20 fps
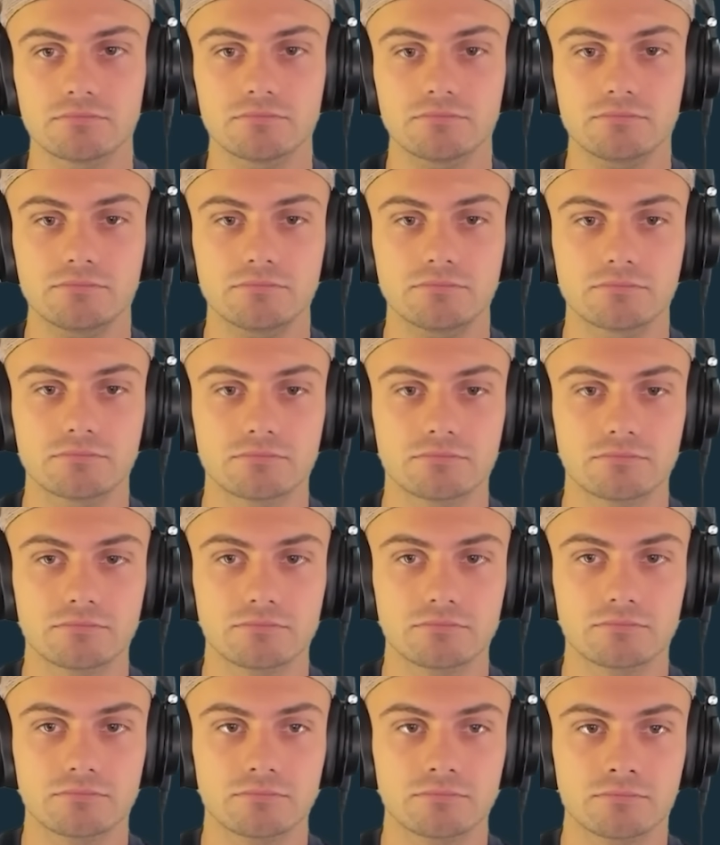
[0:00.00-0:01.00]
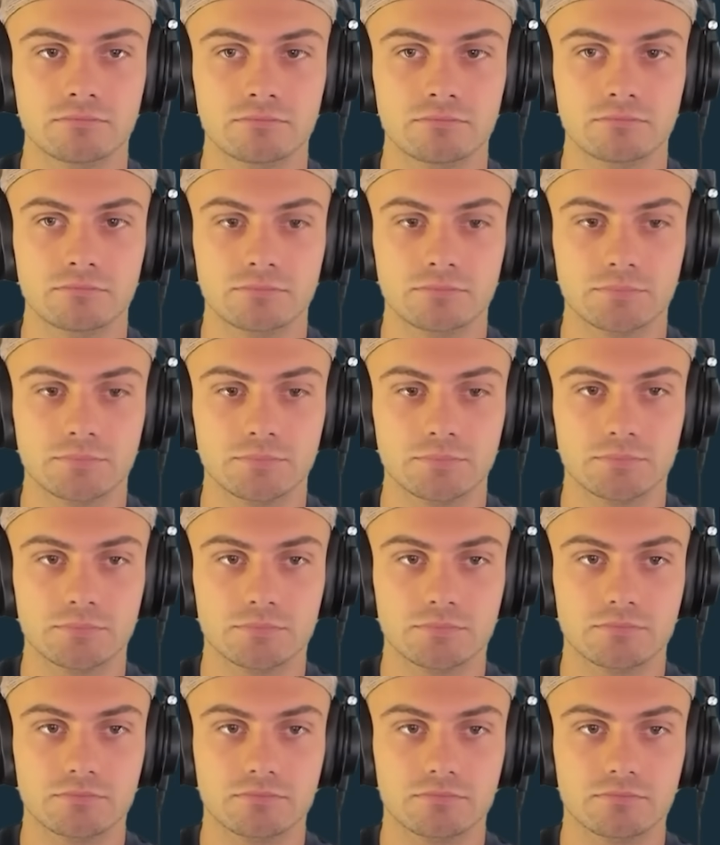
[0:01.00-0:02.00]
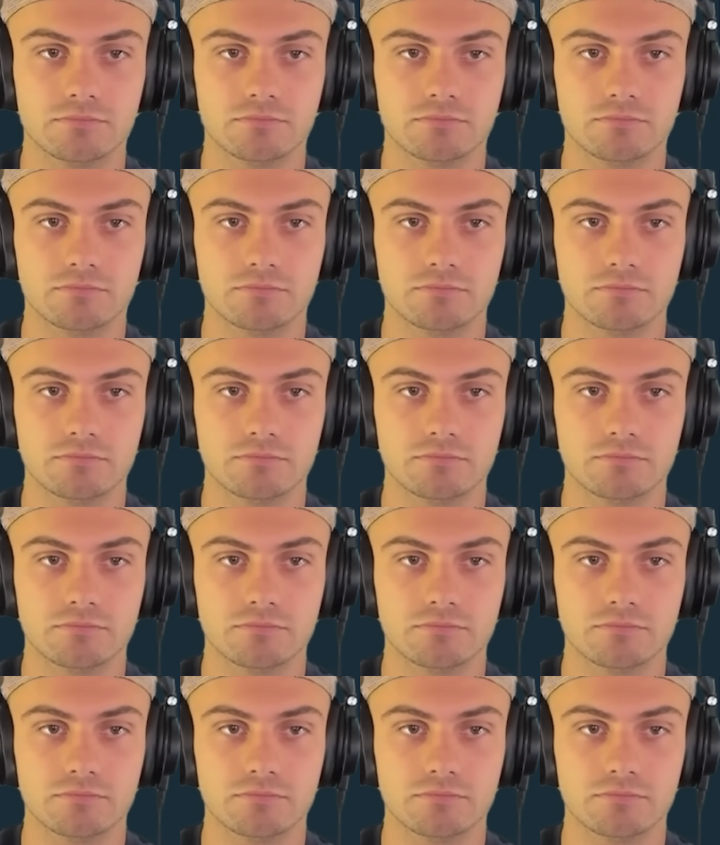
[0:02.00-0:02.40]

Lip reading: The person shown says nothing.